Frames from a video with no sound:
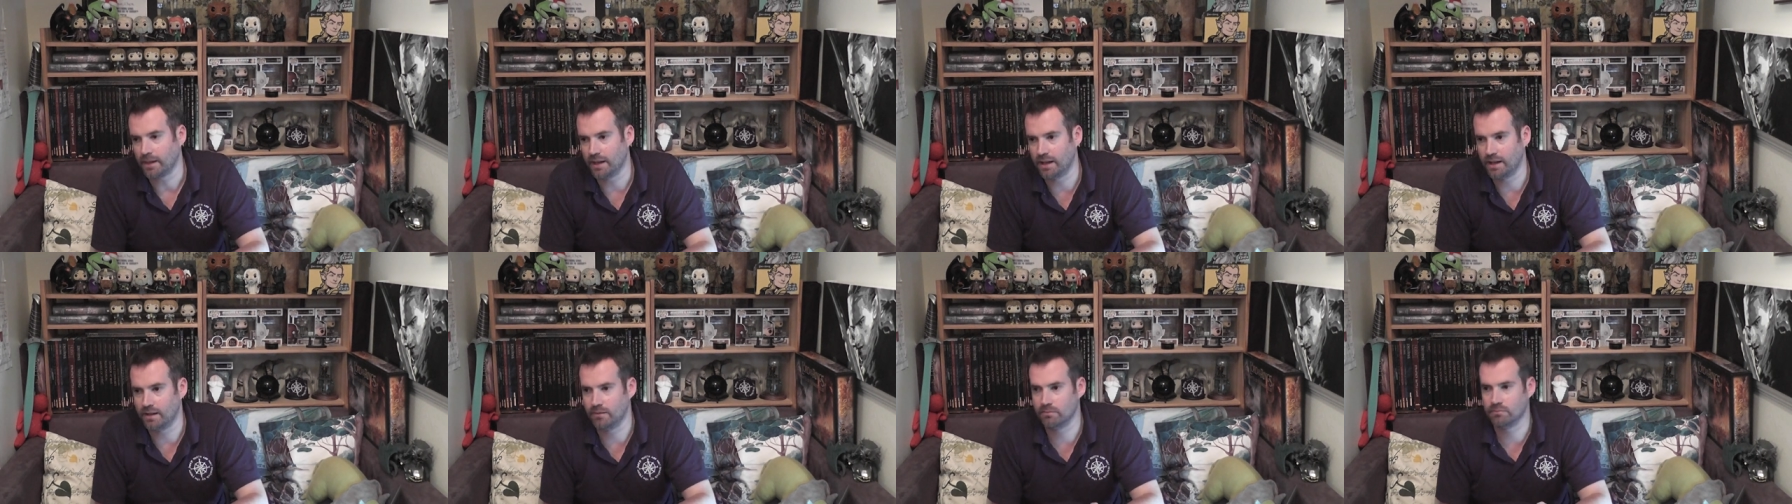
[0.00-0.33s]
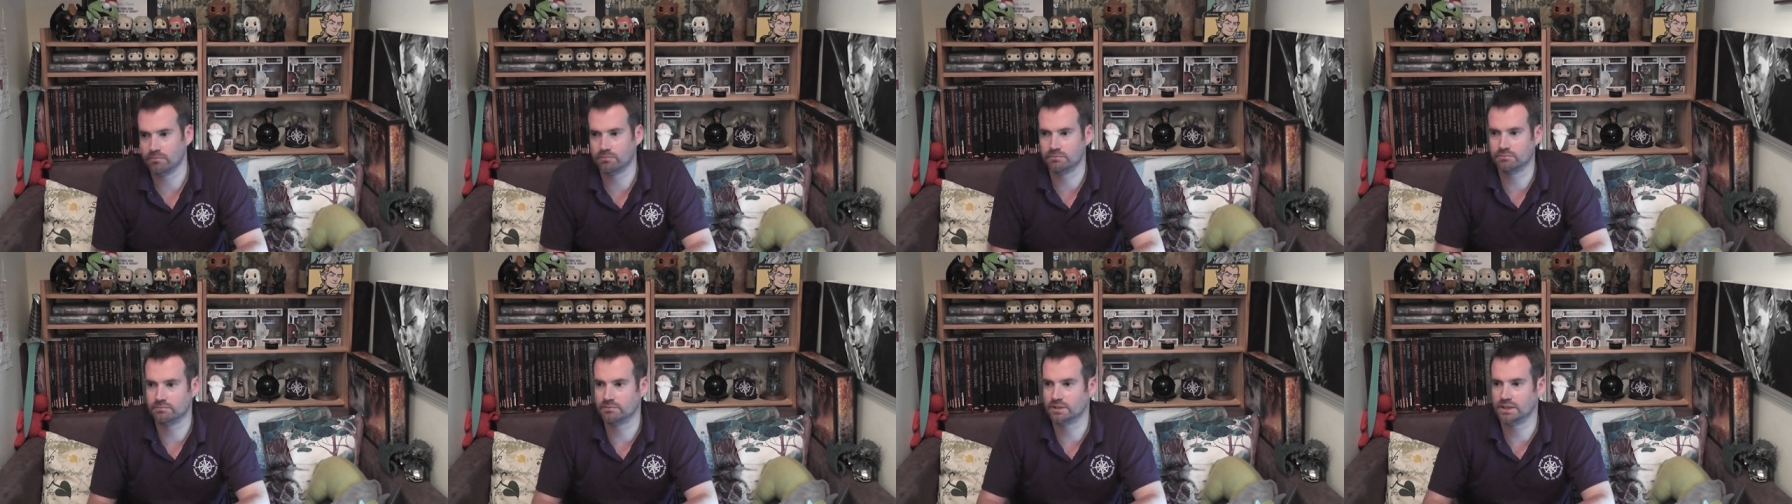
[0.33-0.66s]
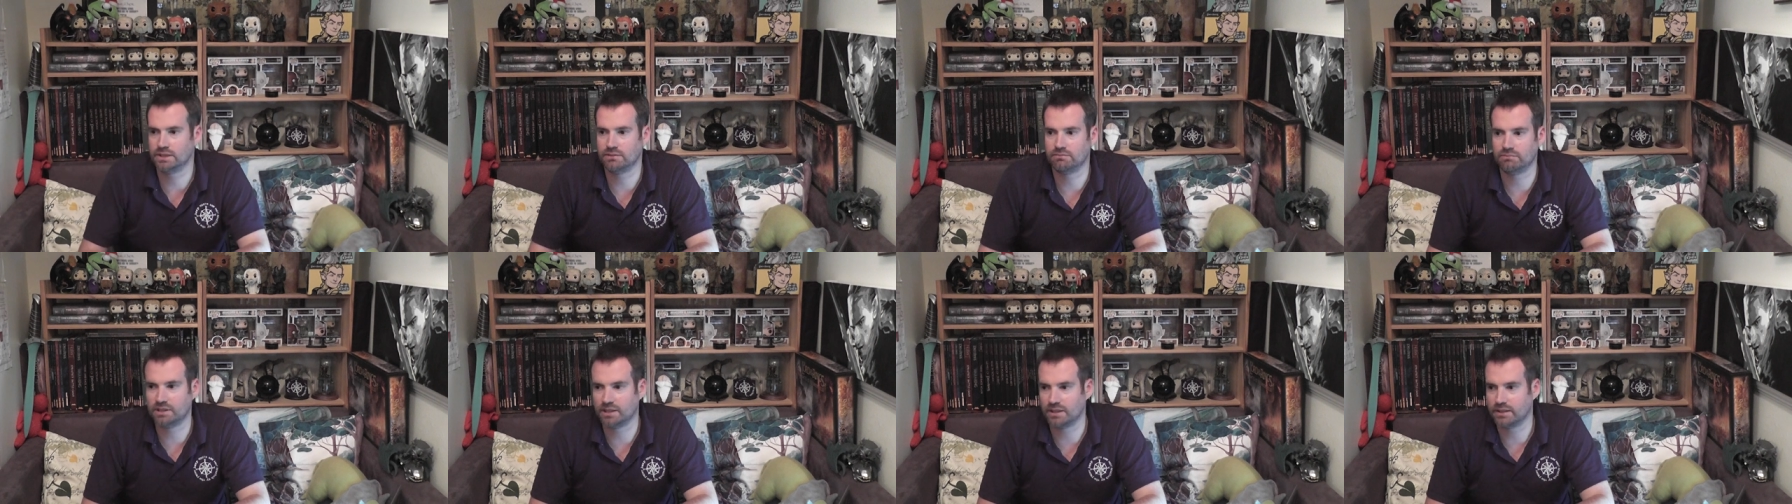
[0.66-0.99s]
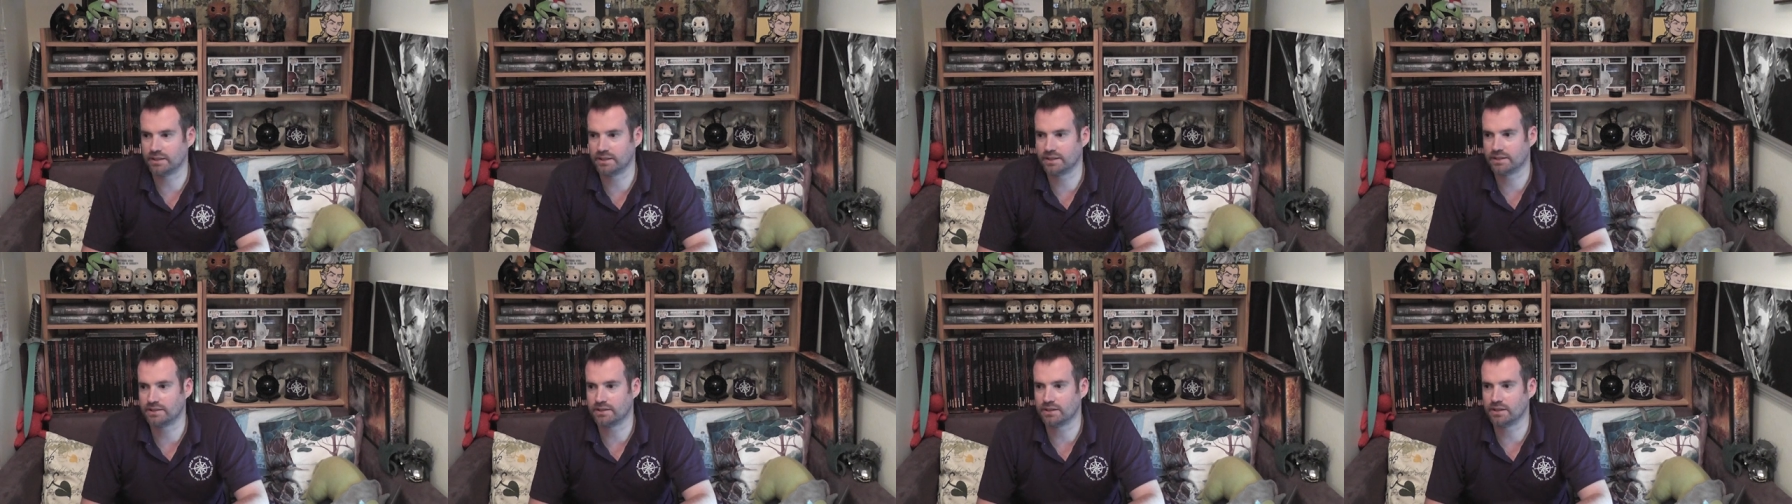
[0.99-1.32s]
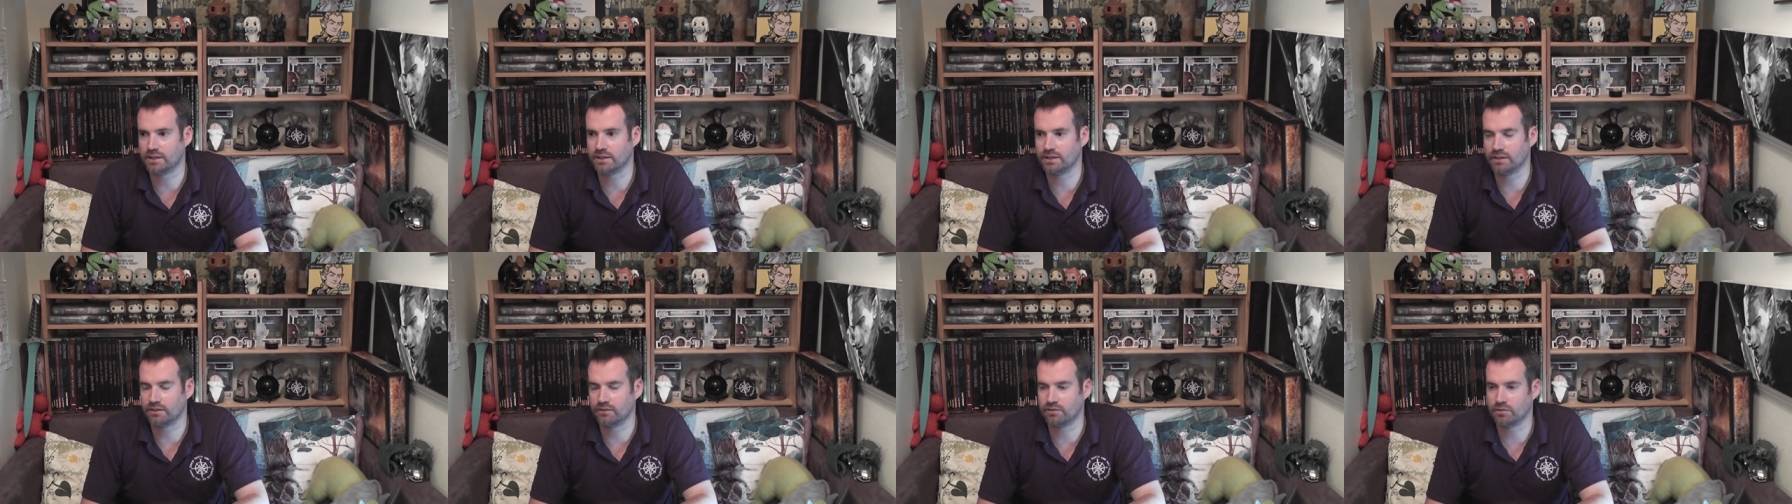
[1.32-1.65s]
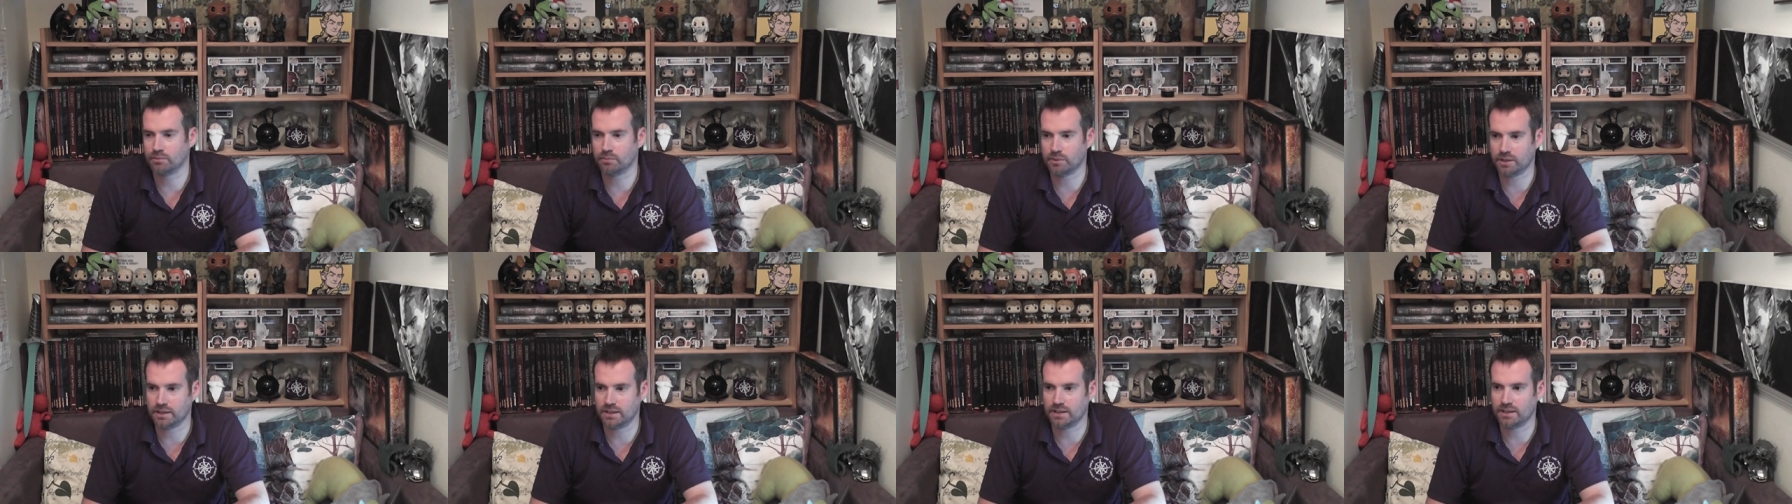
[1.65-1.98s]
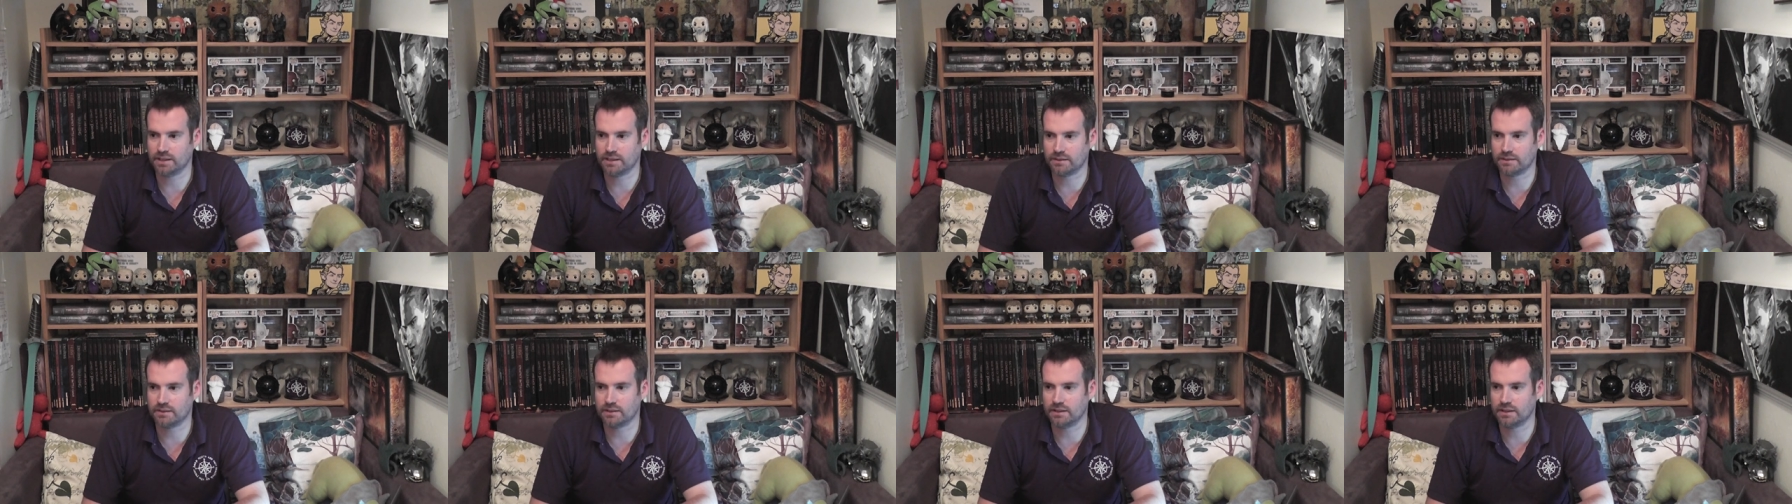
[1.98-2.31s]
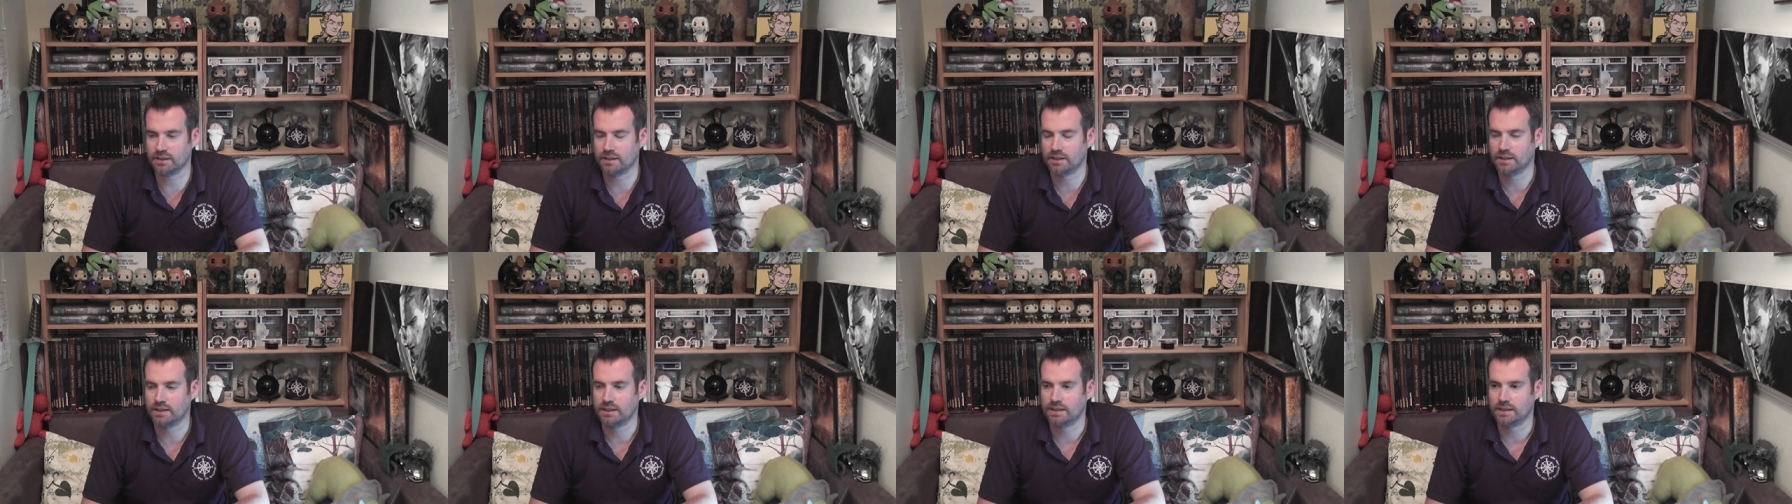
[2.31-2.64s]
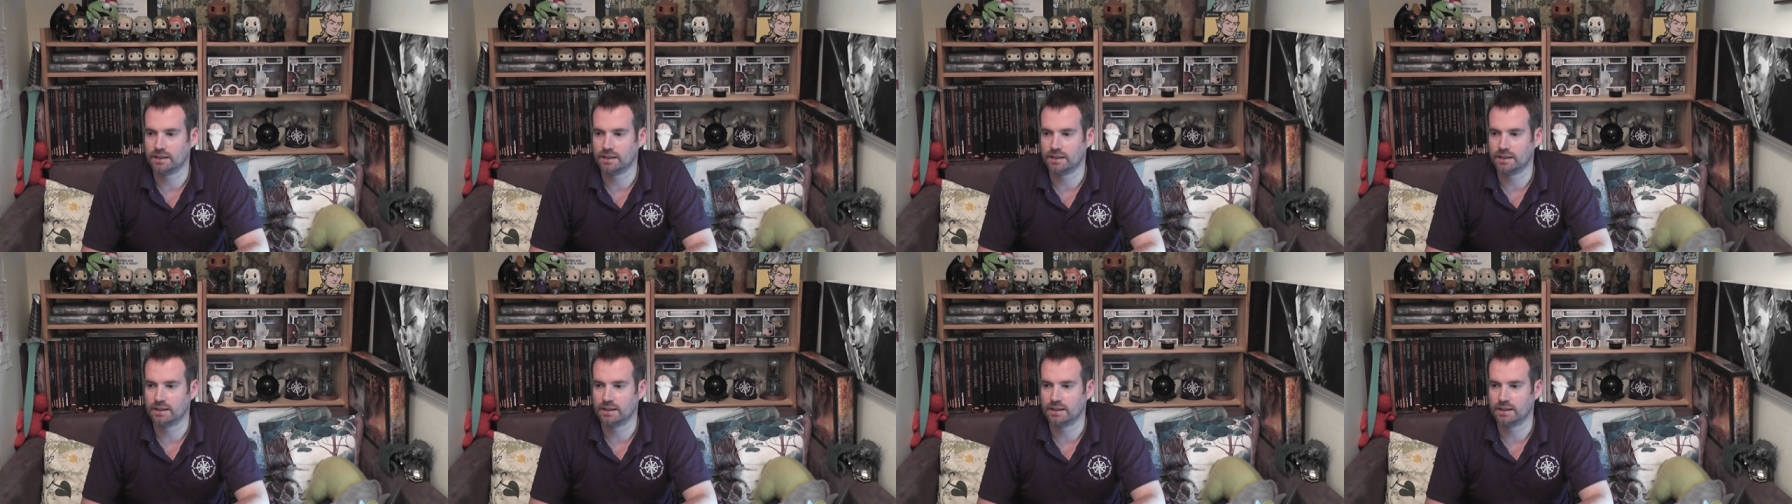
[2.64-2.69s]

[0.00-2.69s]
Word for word: um, the, you know, the exciting thing for me is that